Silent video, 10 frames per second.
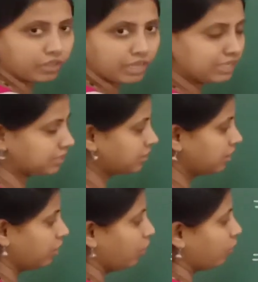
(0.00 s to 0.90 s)
Yes.
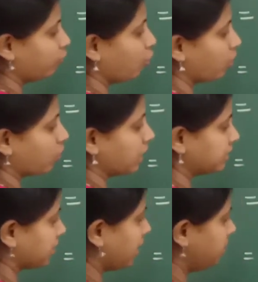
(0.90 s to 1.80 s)
4
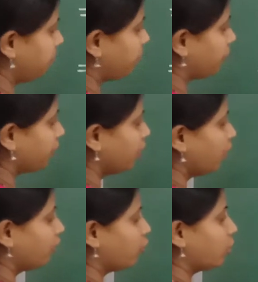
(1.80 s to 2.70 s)
ones are
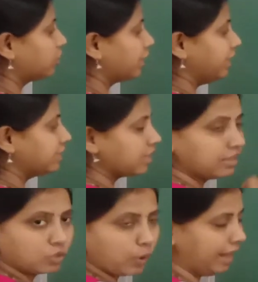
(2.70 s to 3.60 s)
4 threes
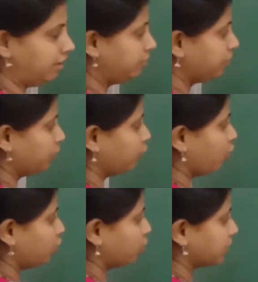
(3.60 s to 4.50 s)
are 12,
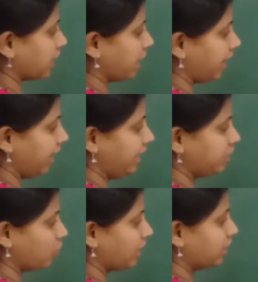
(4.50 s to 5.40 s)
4 twos are
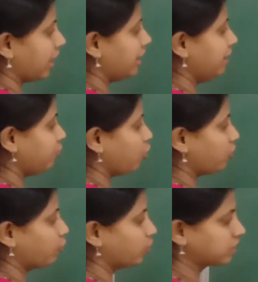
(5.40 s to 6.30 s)
8, 1 carry,
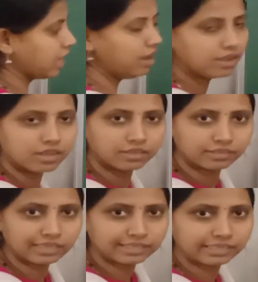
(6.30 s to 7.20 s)
4 fours are
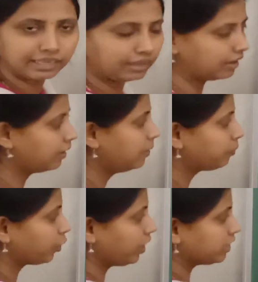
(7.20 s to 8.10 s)

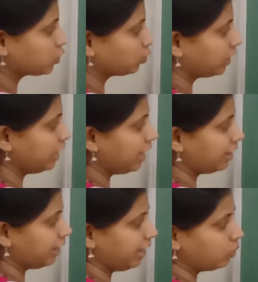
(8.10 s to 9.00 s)
16. Okay, so
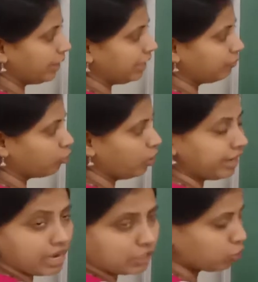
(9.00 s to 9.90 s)

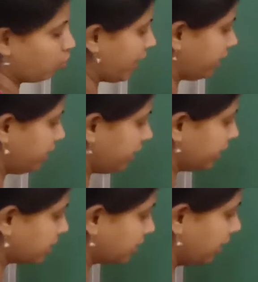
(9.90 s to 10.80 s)
324 into 1
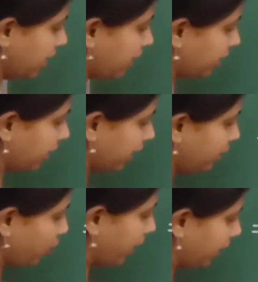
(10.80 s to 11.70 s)
is
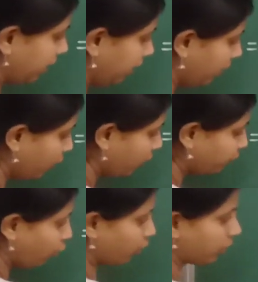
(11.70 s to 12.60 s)

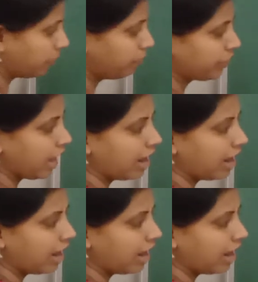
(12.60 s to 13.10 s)
324.